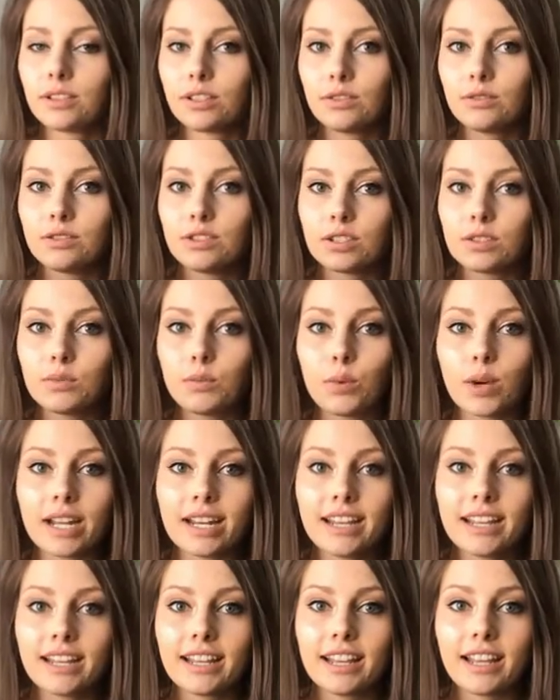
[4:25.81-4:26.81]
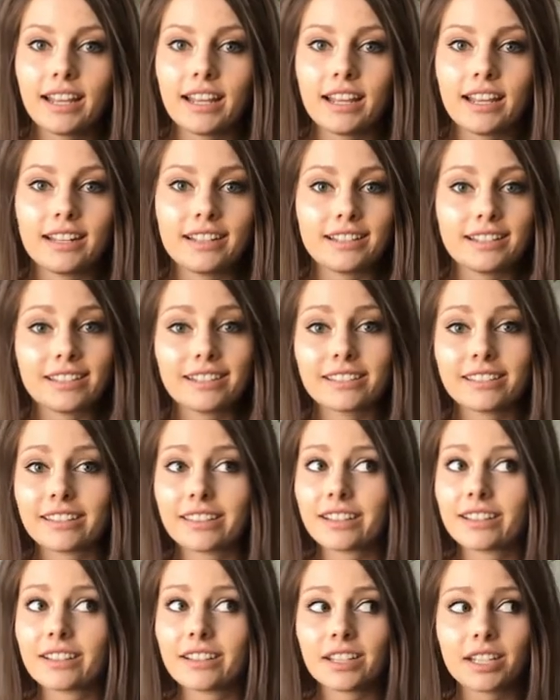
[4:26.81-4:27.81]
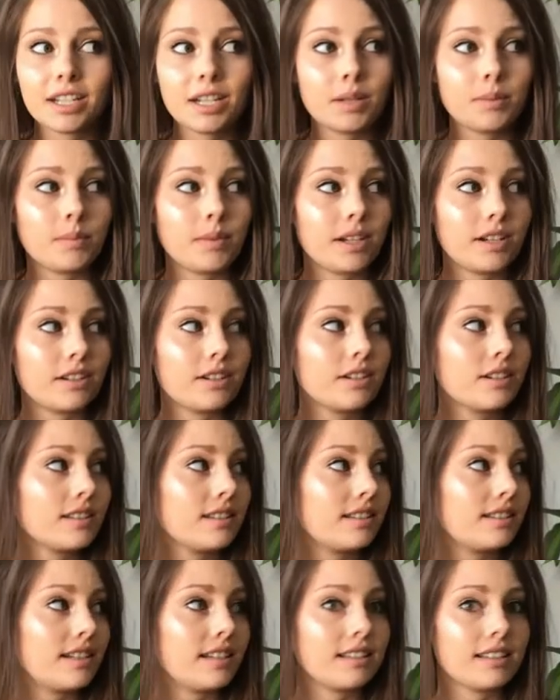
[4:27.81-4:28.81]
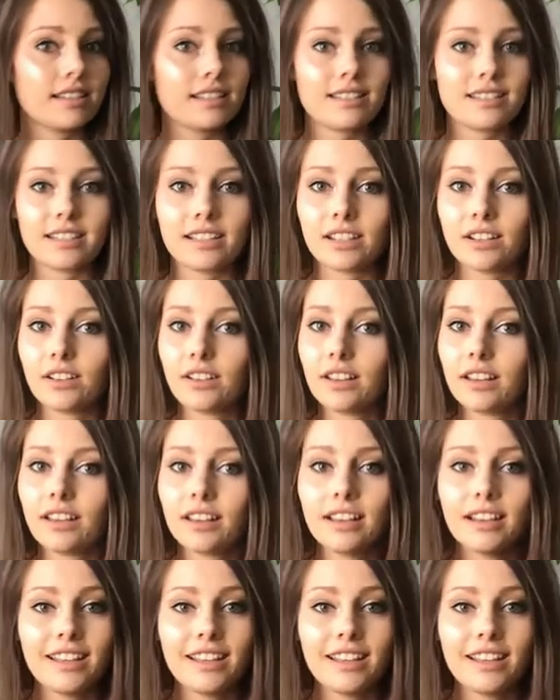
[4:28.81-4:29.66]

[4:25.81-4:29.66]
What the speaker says: You just wet it, and cleaning mirrors, stainless steel,